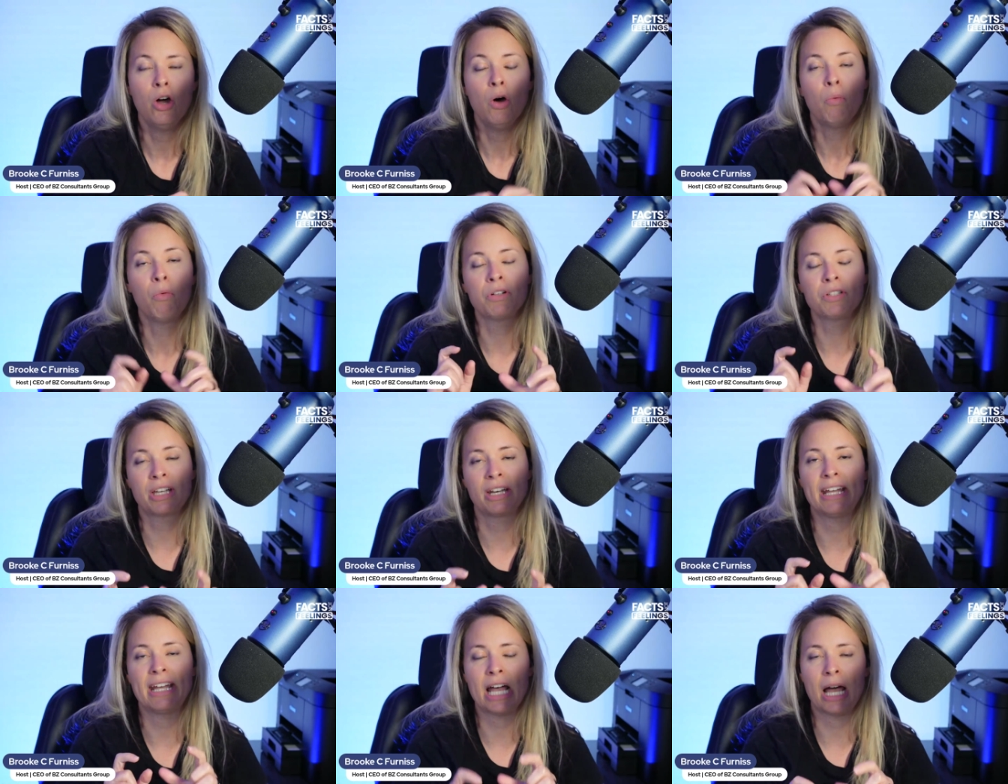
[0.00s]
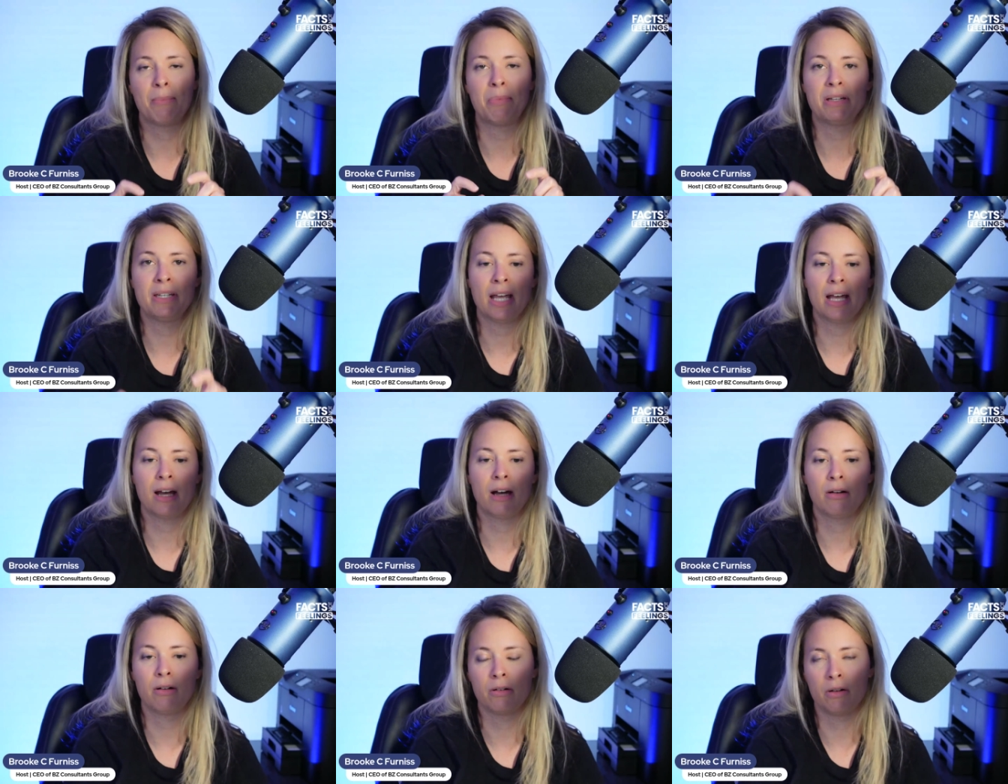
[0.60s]
What's going to happen
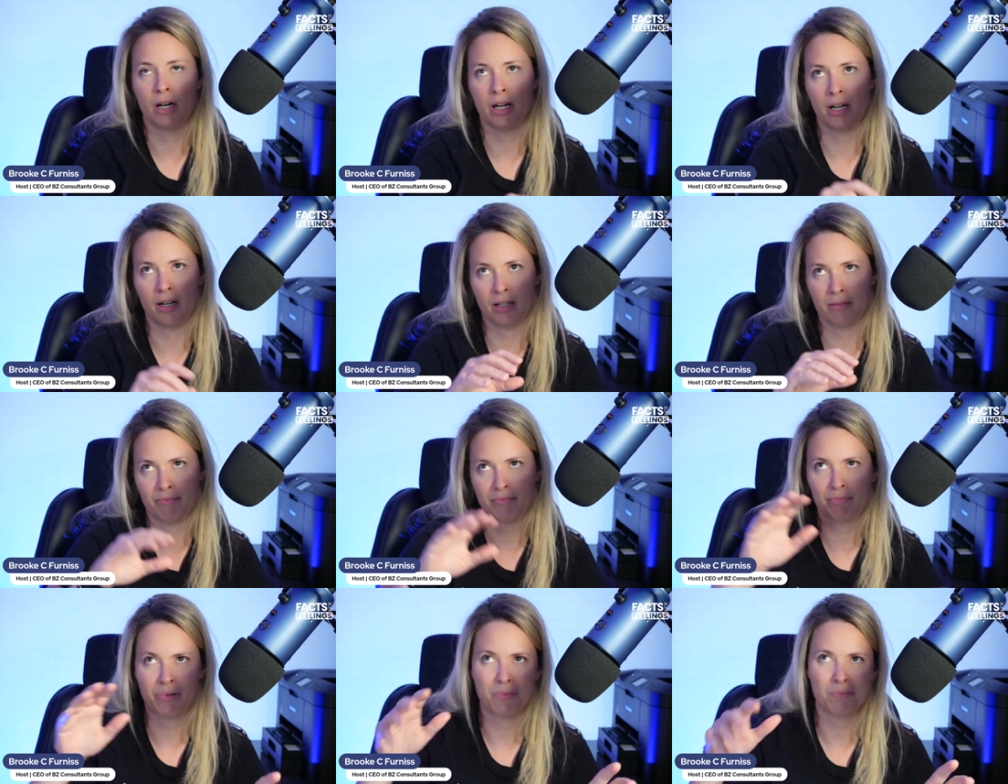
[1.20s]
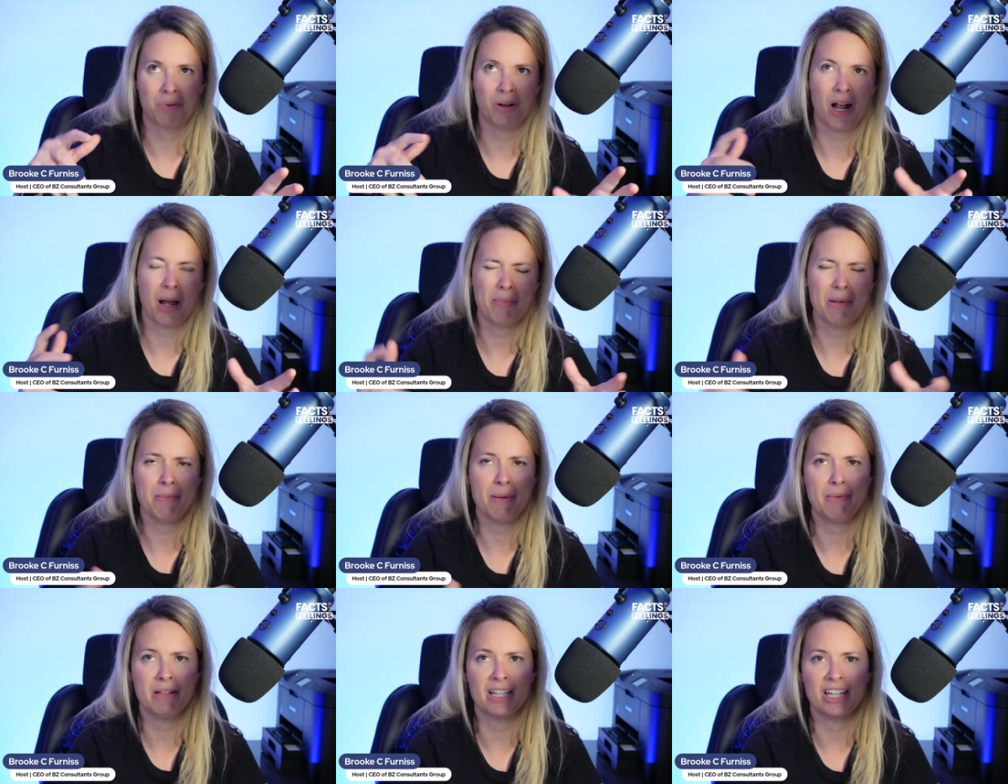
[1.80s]
now, probably
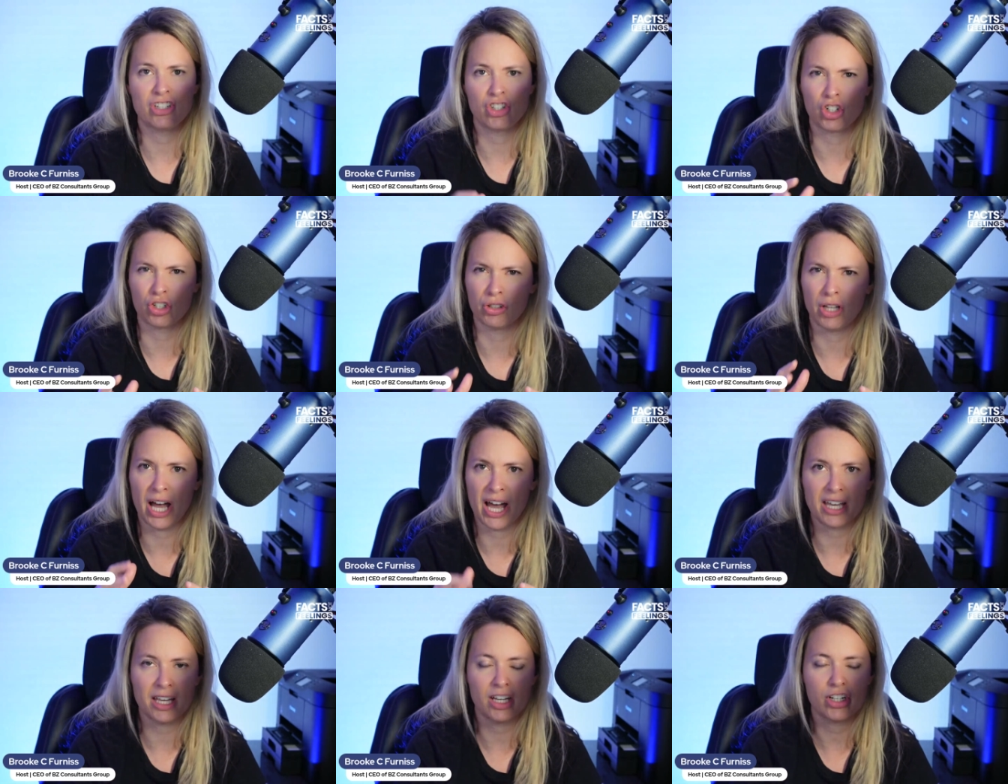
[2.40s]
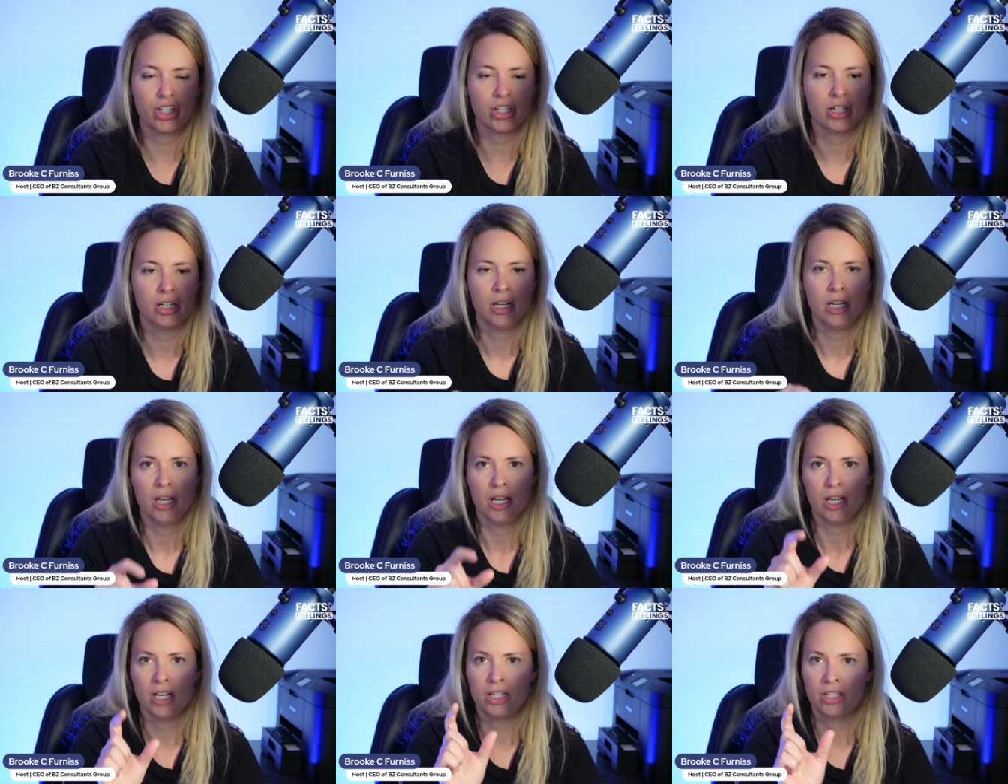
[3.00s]
maybe like July-ish,
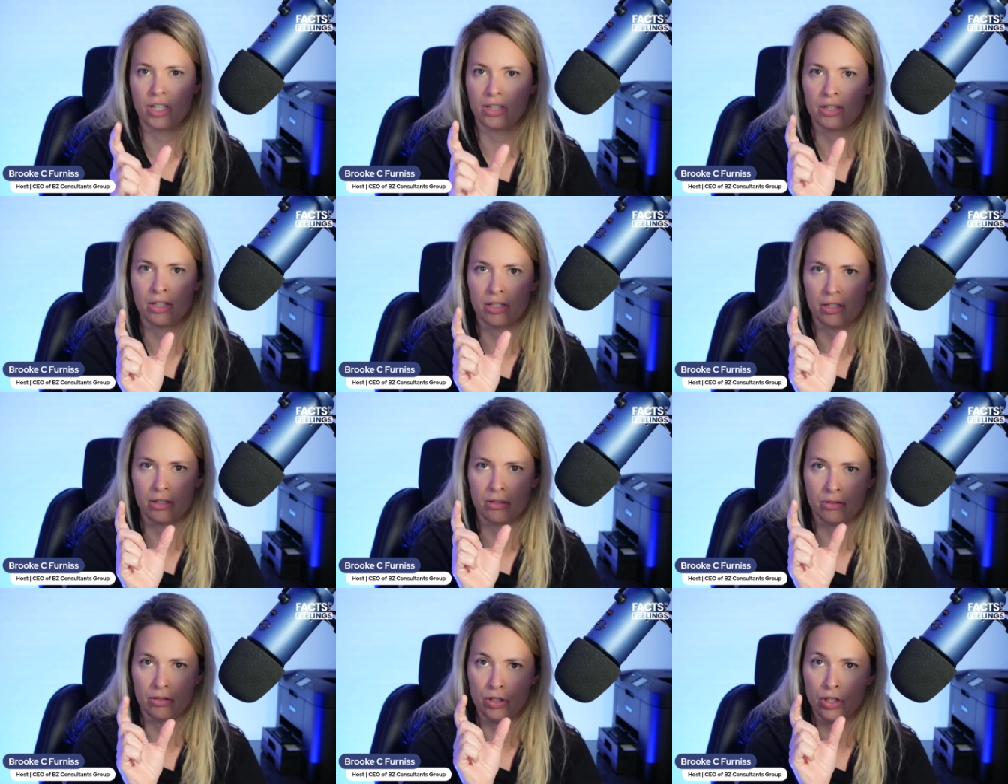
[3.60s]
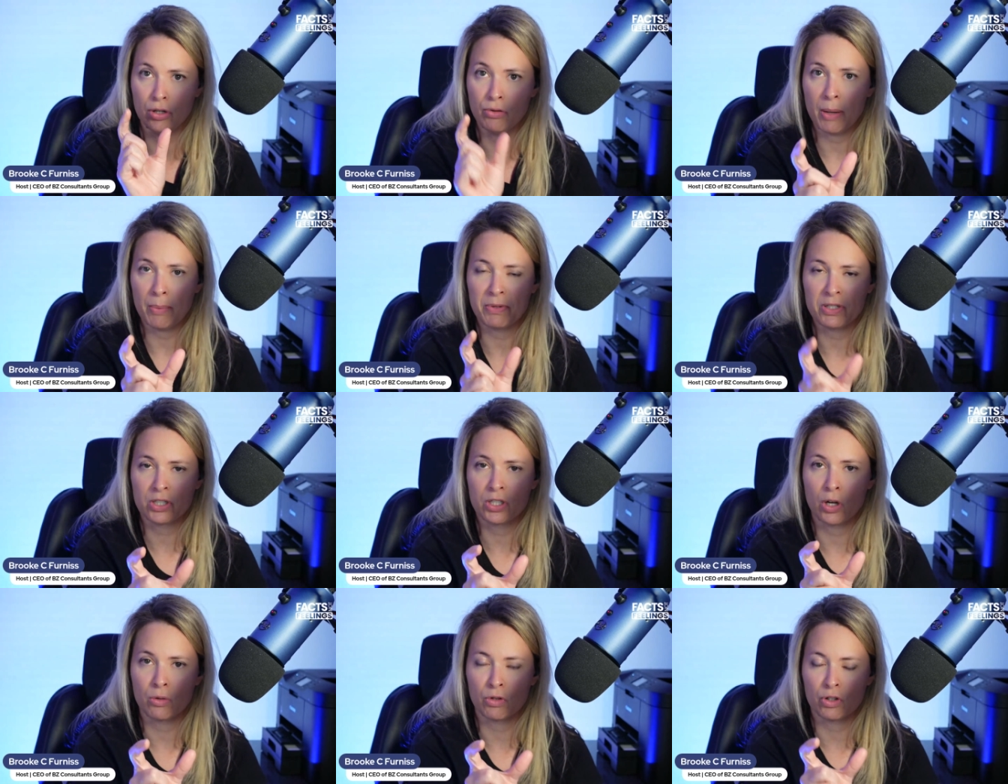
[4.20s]
is that the new
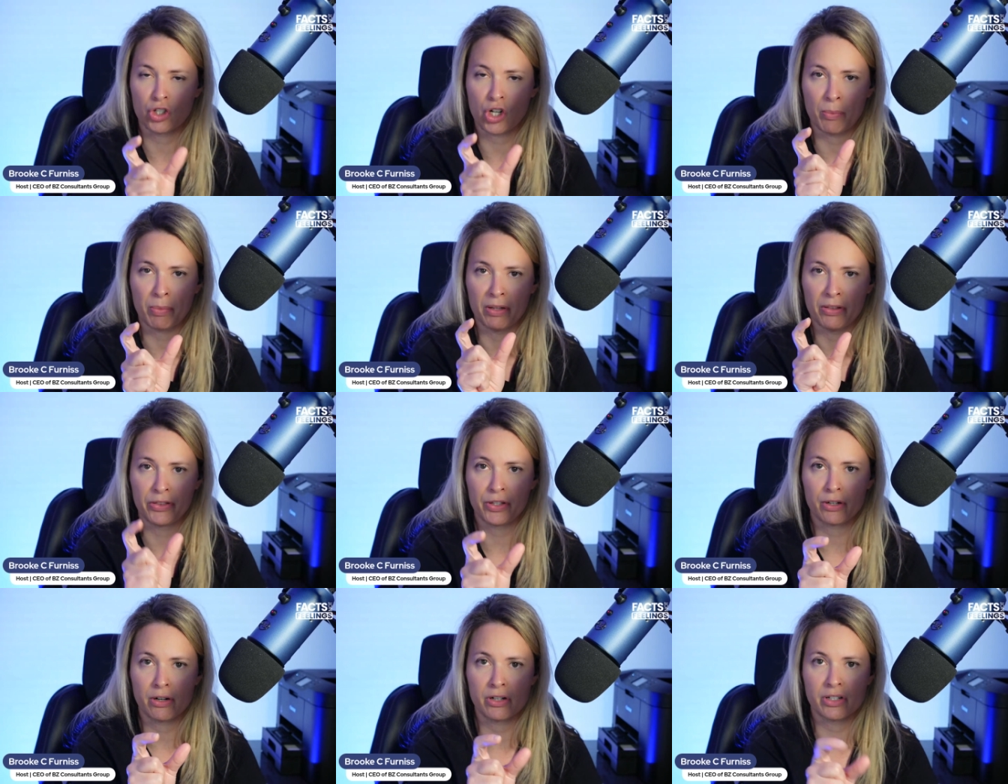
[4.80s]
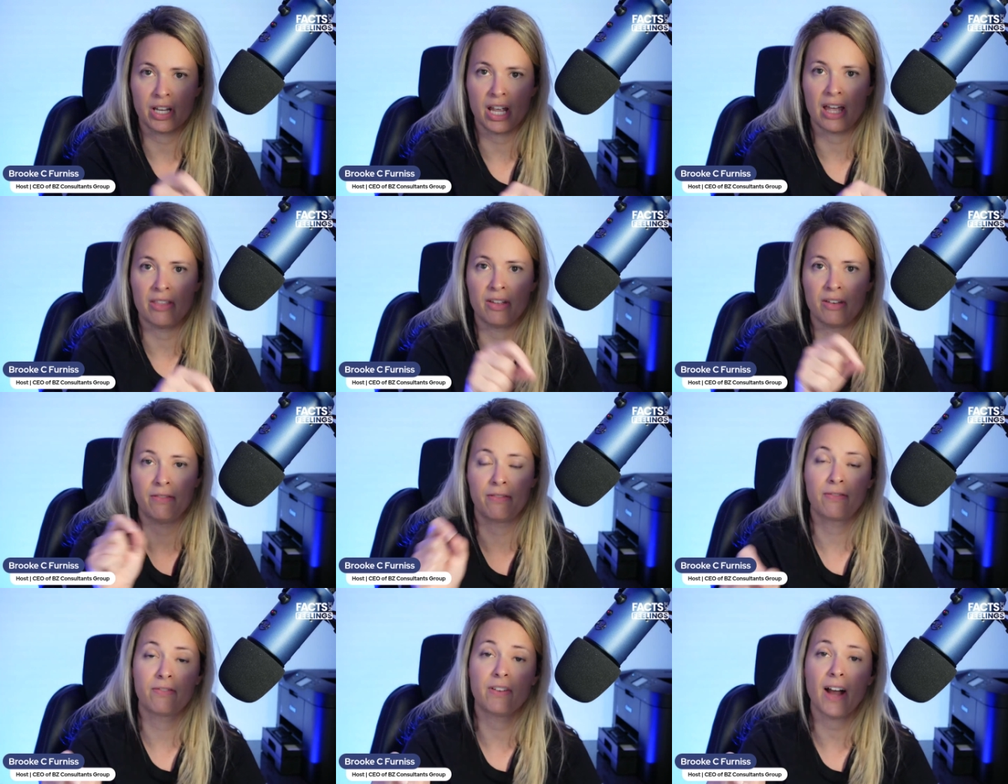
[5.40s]
episode will drop on Thursday, and then
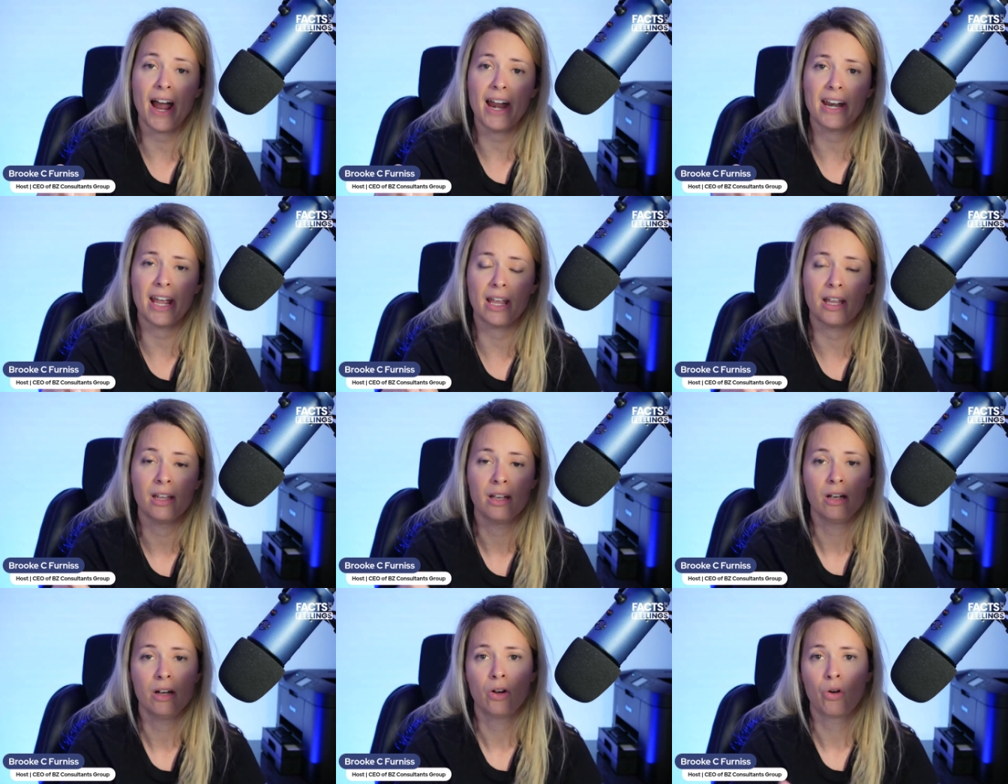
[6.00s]
Friday,